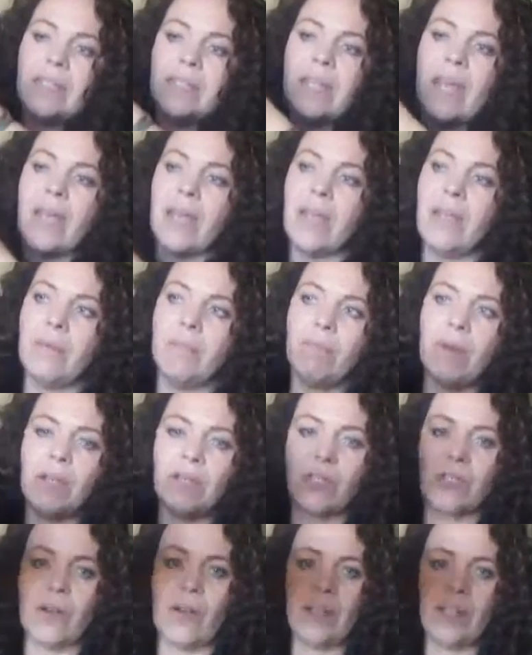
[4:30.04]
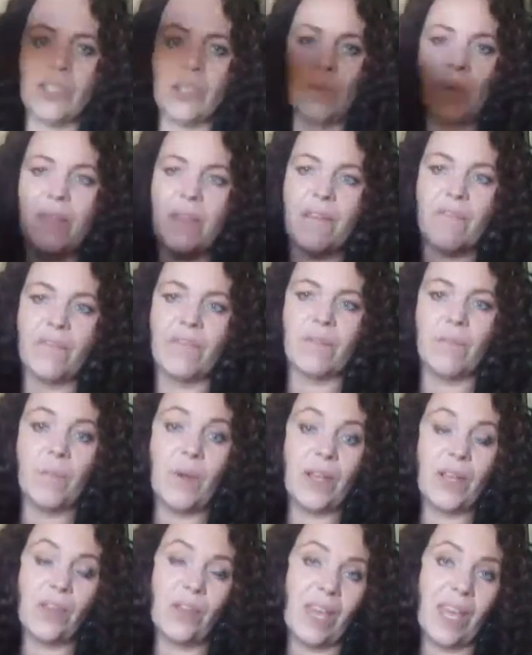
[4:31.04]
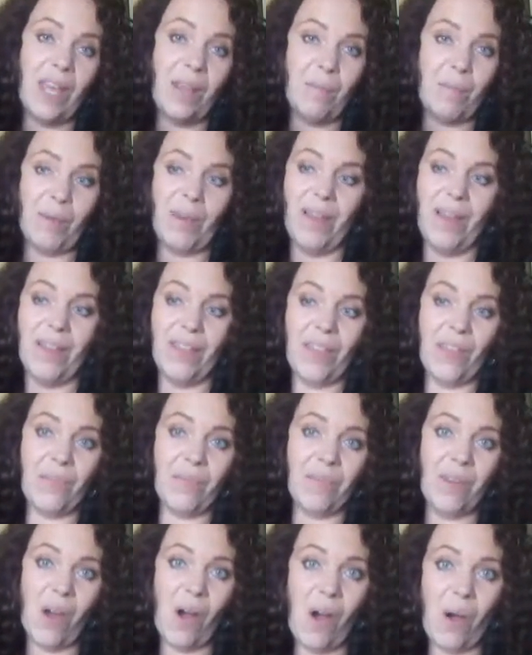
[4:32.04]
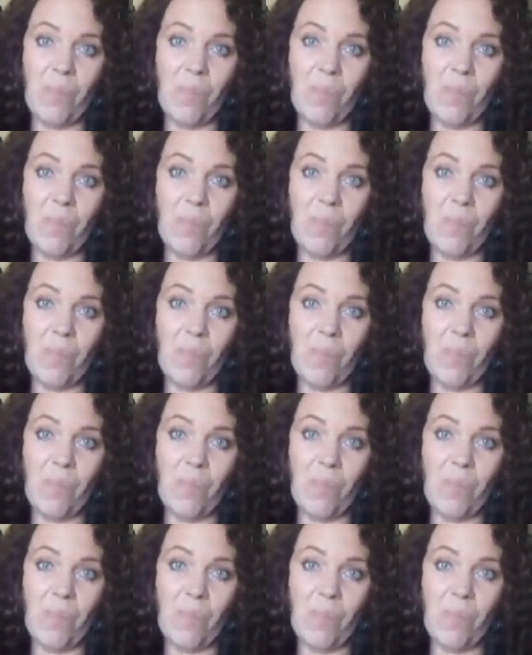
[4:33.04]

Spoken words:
they stay much nicer when you keep the